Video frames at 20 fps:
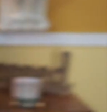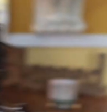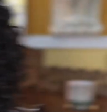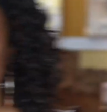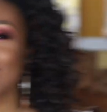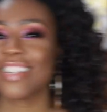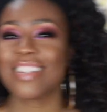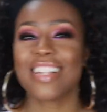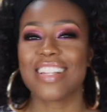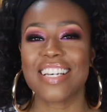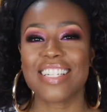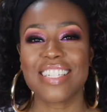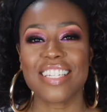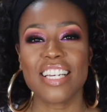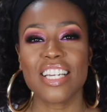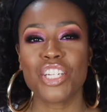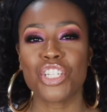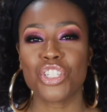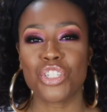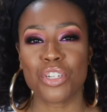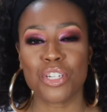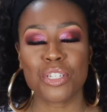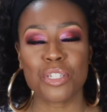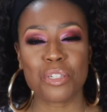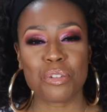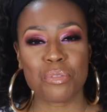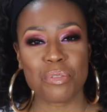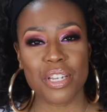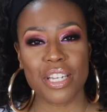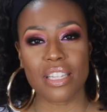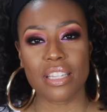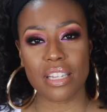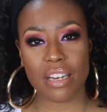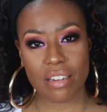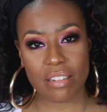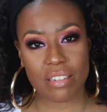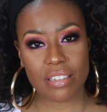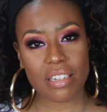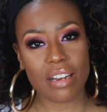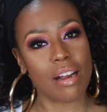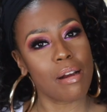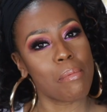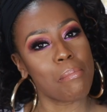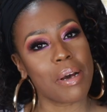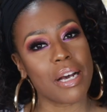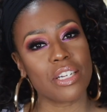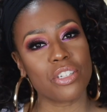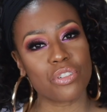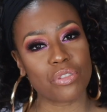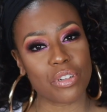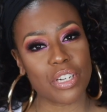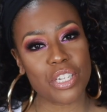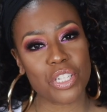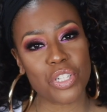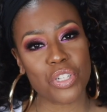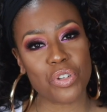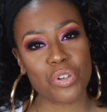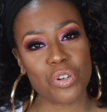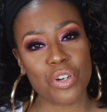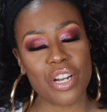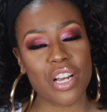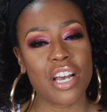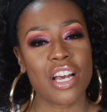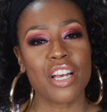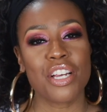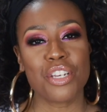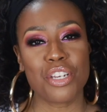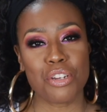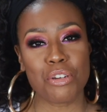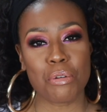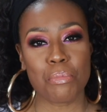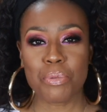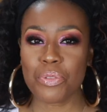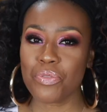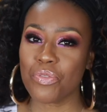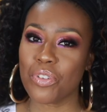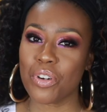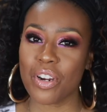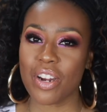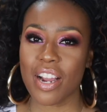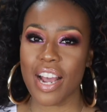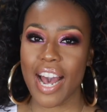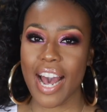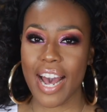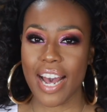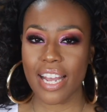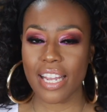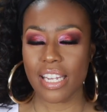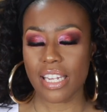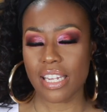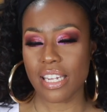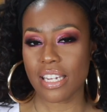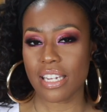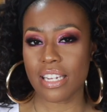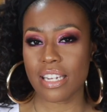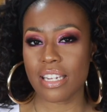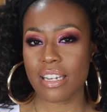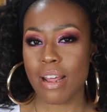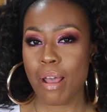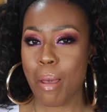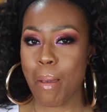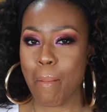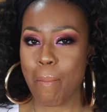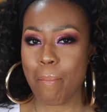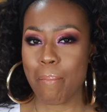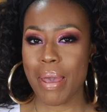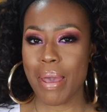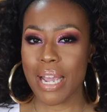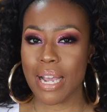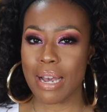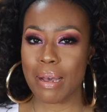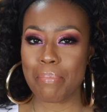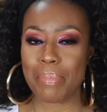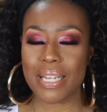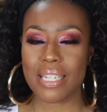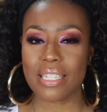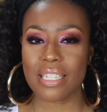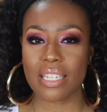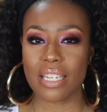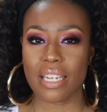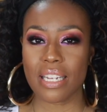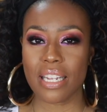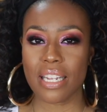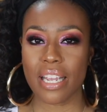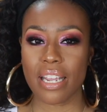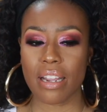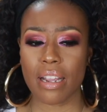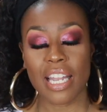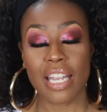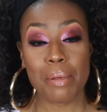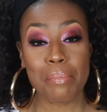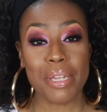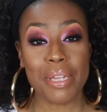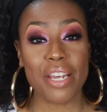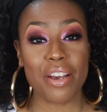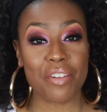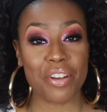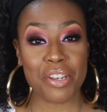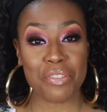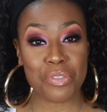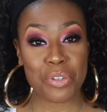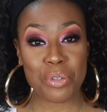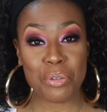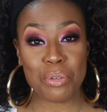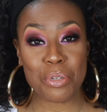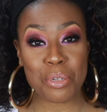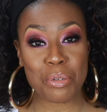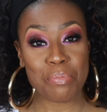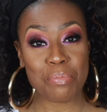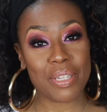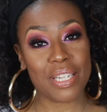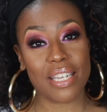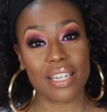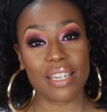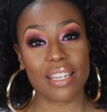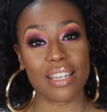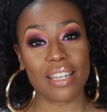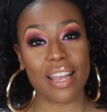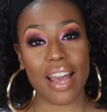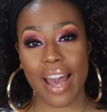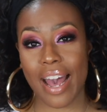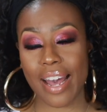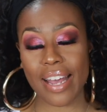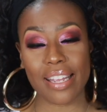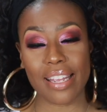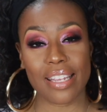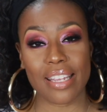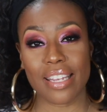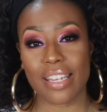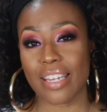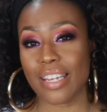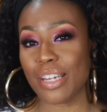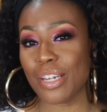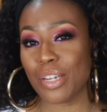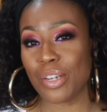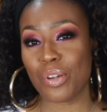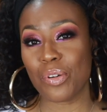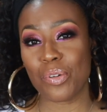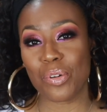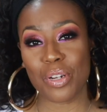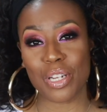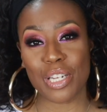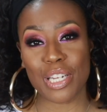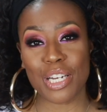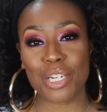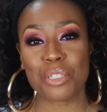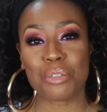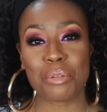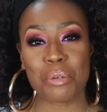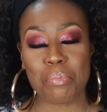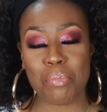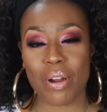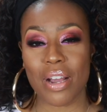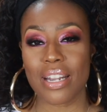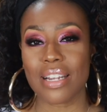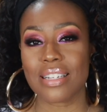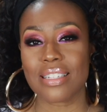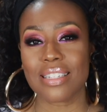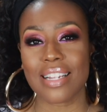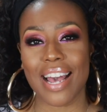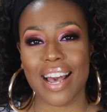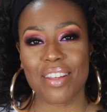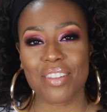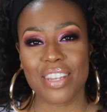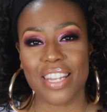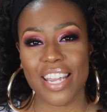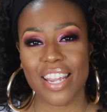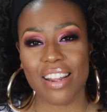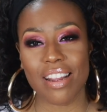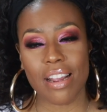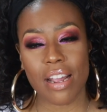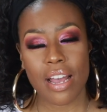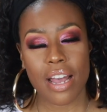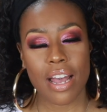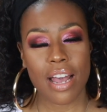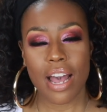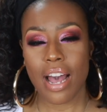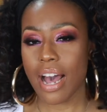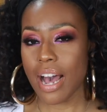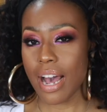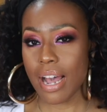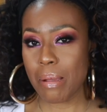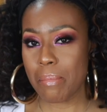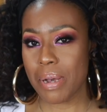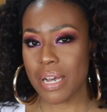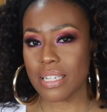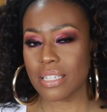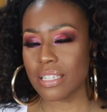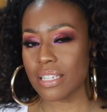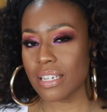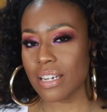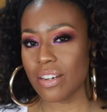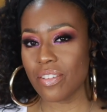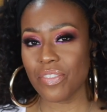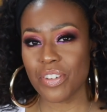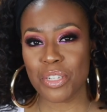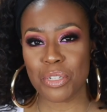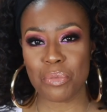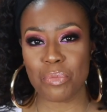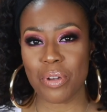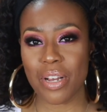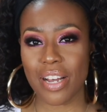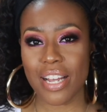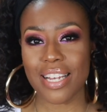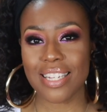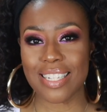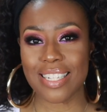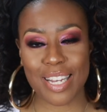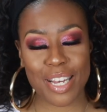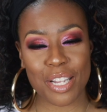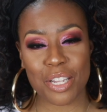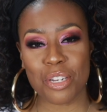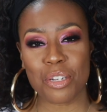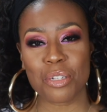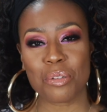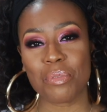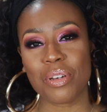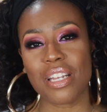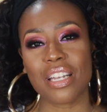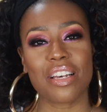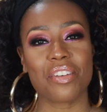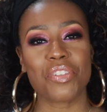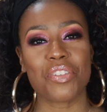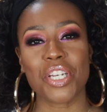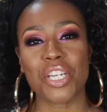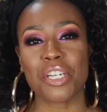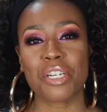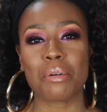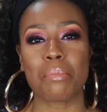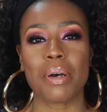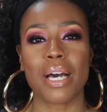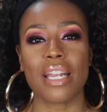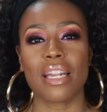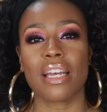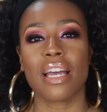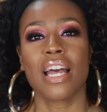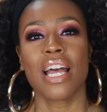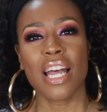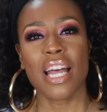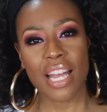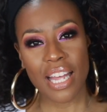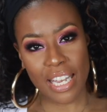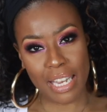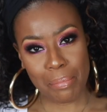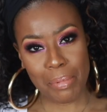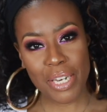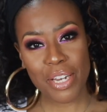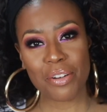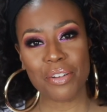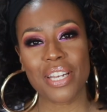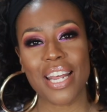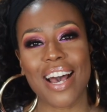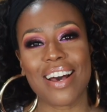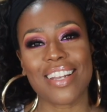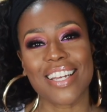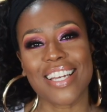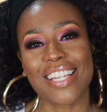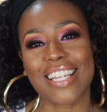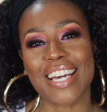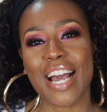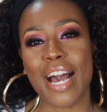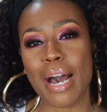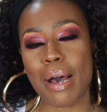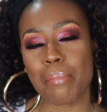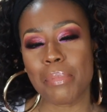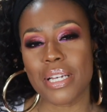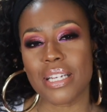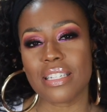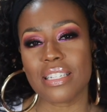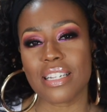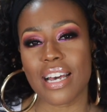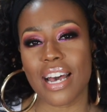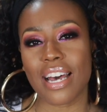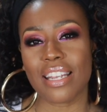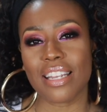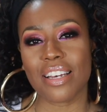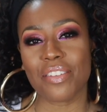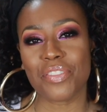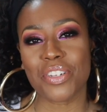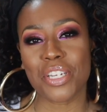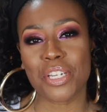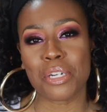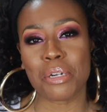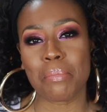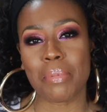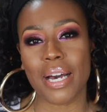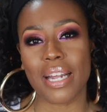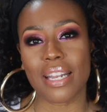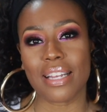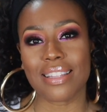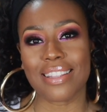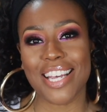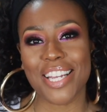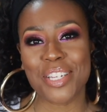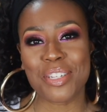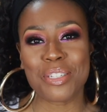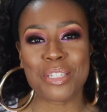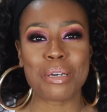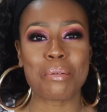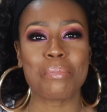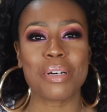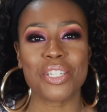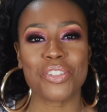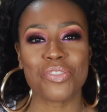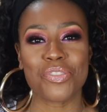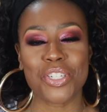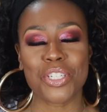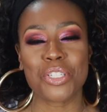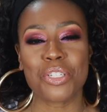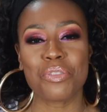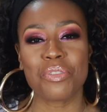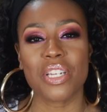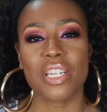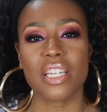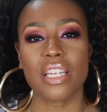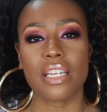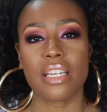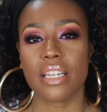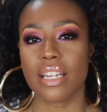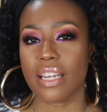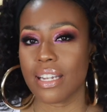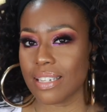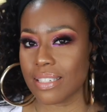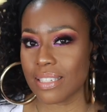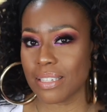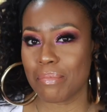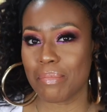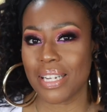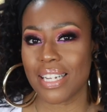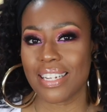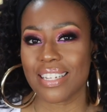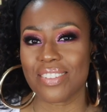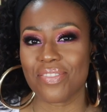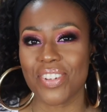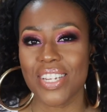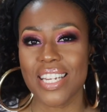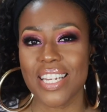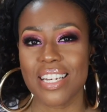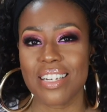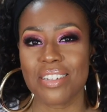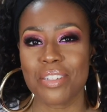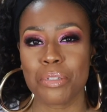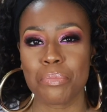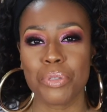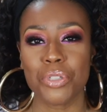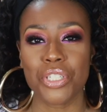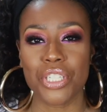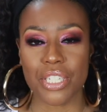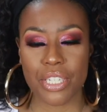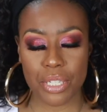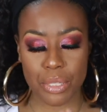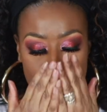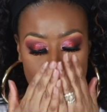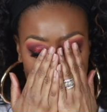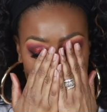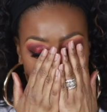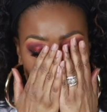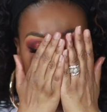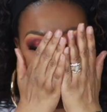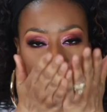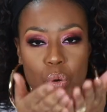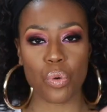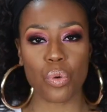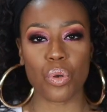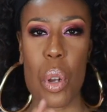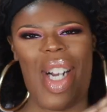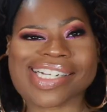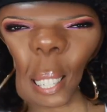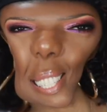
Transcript: All right, so that's it, short and sweet. Those are my drugstore dupes for high-end makeup and skincare. Let me know, have you duped any high-end or luxury products out there? I myself, as well as others, would love to hear about it. Let me know down in the comments. I'd love to hear about it. Thank you so much for tuning in, and until my next video, smooches.